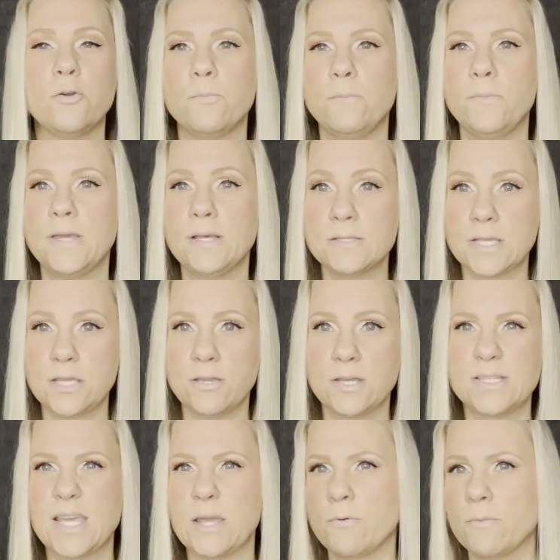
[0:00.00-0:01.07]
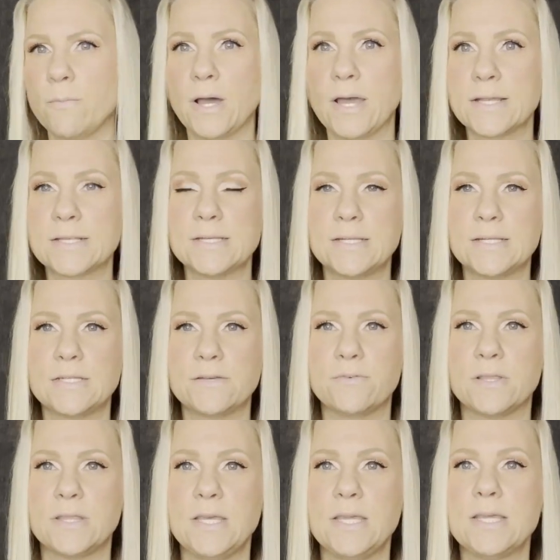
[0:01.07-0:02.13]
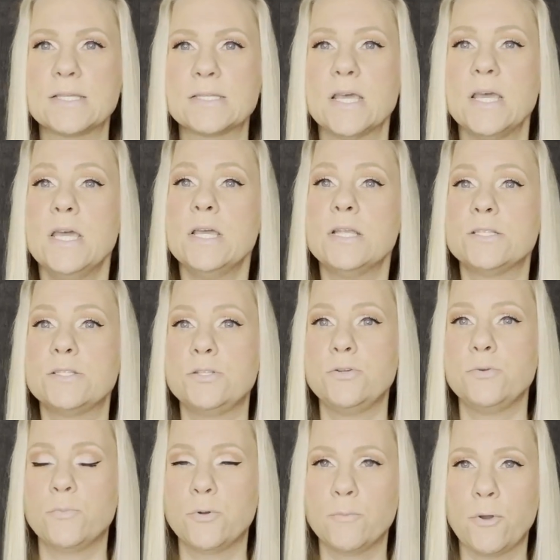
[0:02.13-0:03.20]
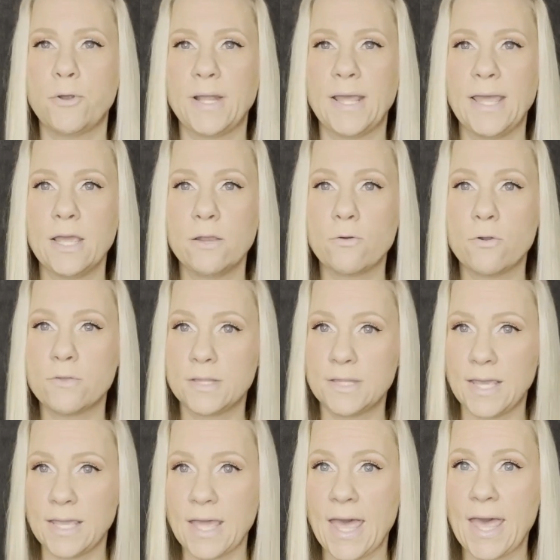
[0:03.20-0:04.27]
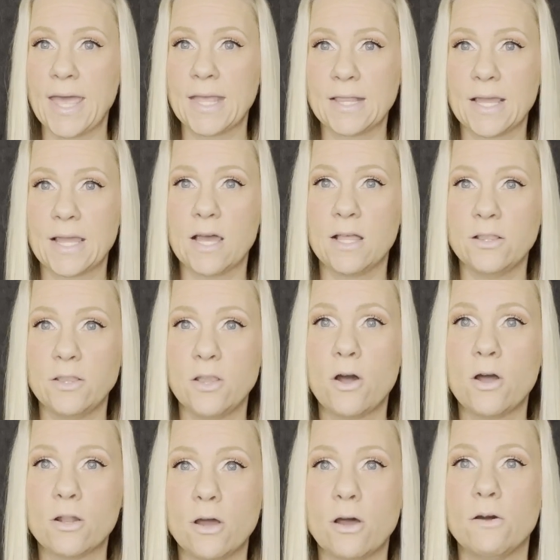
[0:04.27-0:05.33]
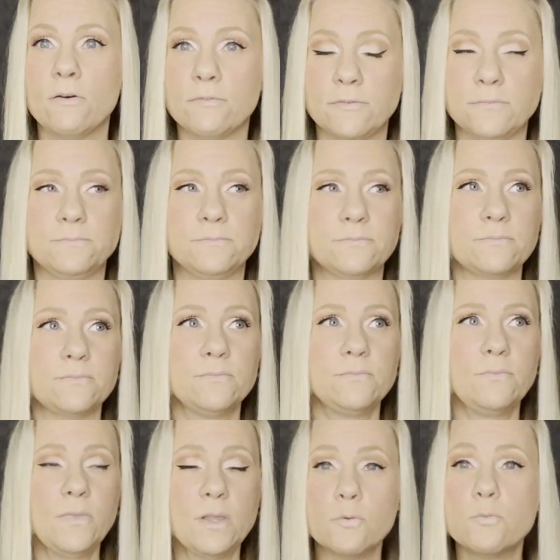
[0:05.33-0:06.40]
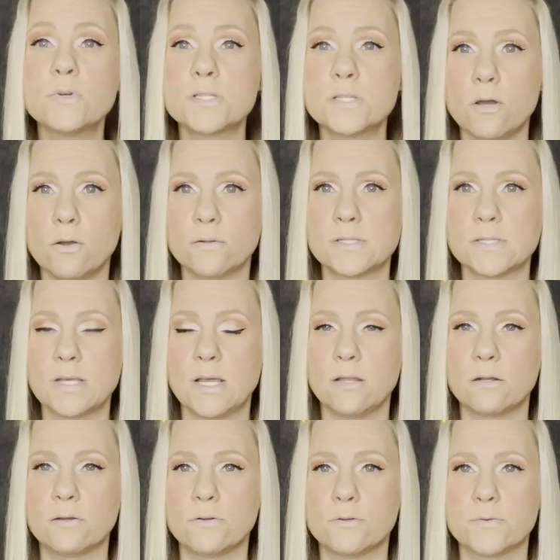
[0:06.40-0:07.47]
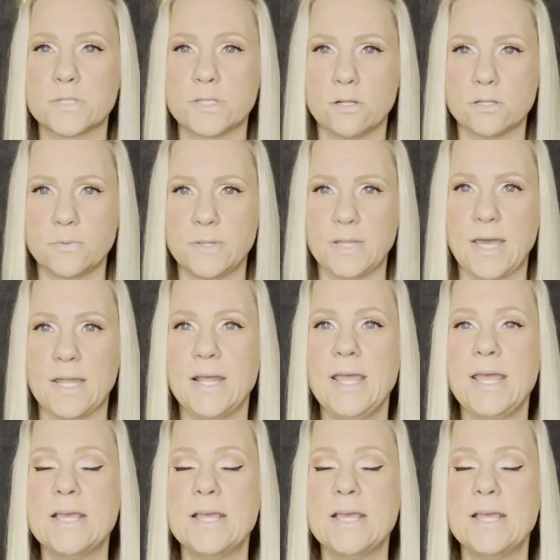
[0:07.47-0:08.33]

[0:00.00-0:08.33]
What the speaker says: pills that you can take with biotin and different things to promote hair growth, and they had like a lot of good results with that.